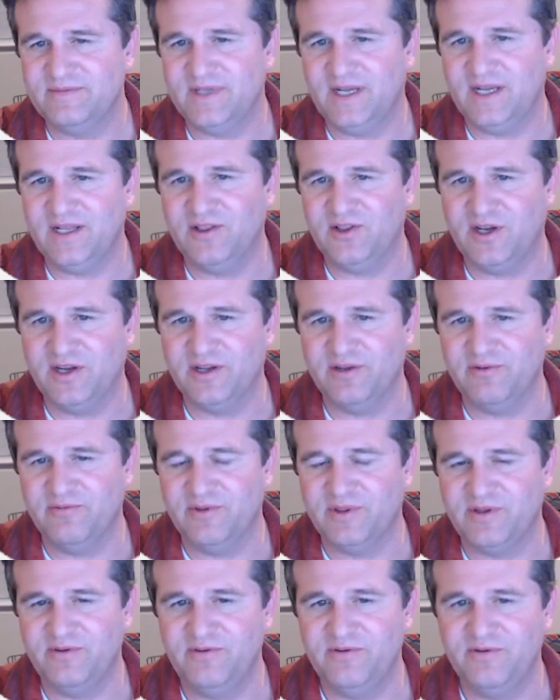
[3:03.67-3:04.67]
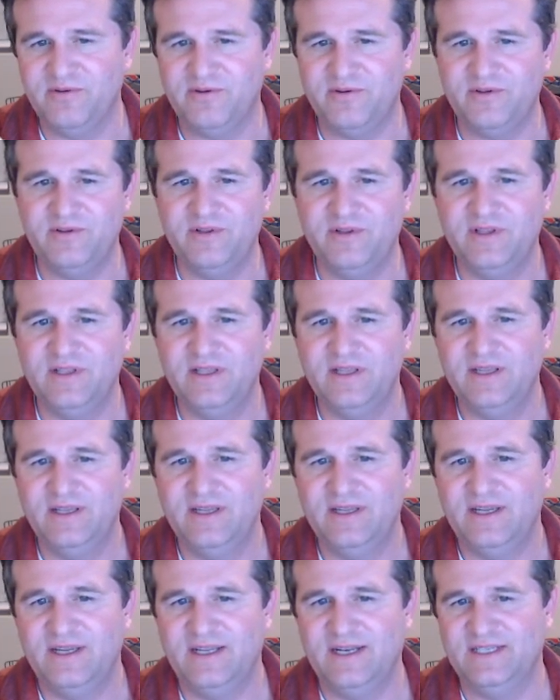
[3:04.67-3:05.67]
I log in with Google,
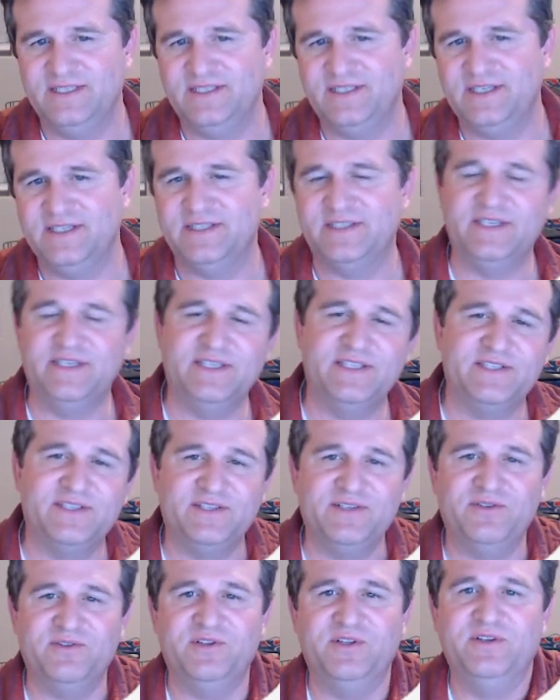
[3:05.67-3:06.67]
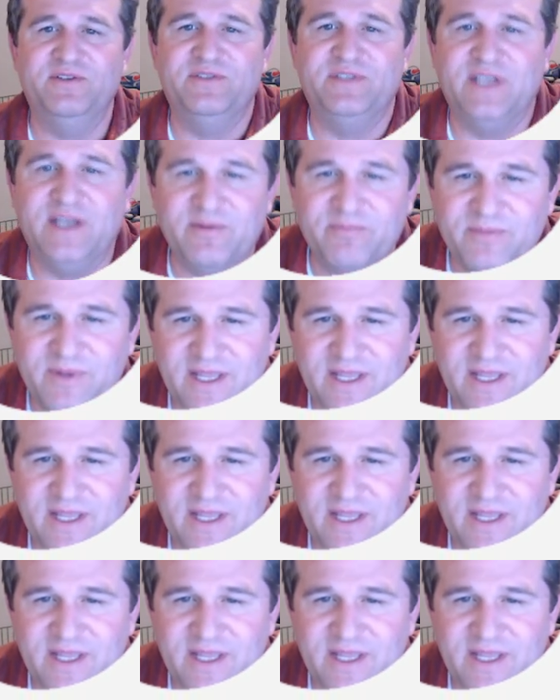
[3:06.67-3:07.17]
and as you can see, it still loads up.